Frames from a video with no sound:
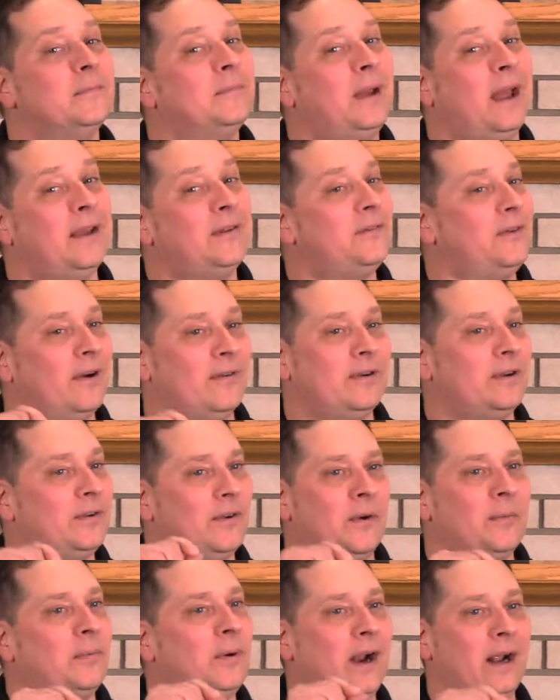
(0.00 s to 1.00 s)
Pastor Everett,
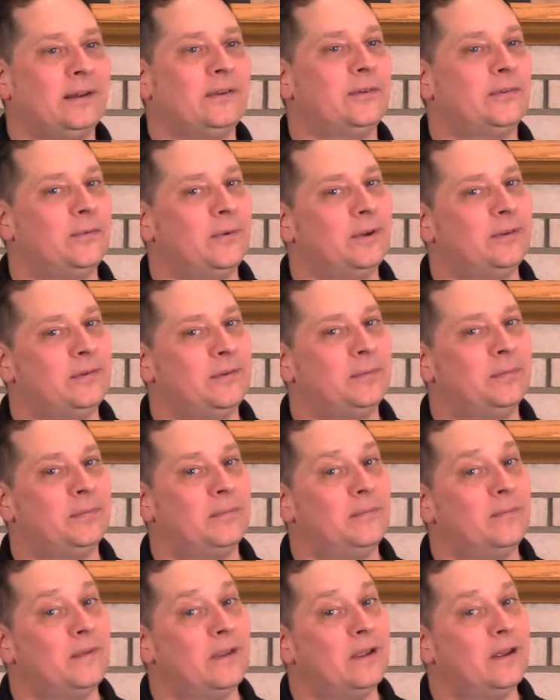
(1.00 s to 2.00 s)
don't practice what you
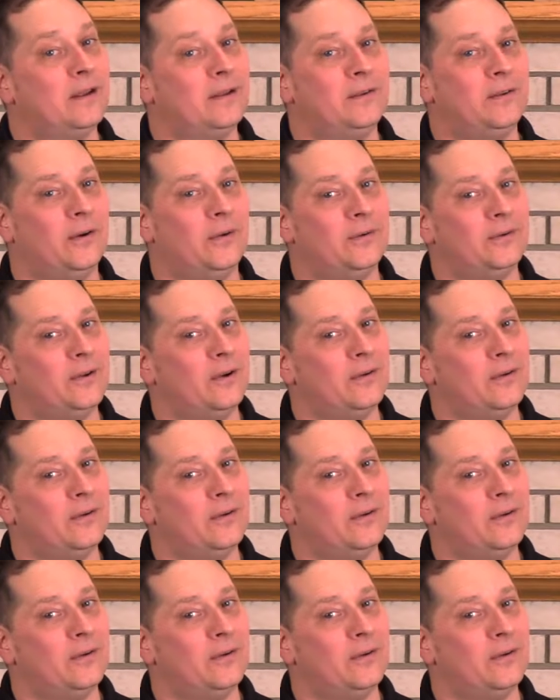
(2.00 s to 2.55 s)
don't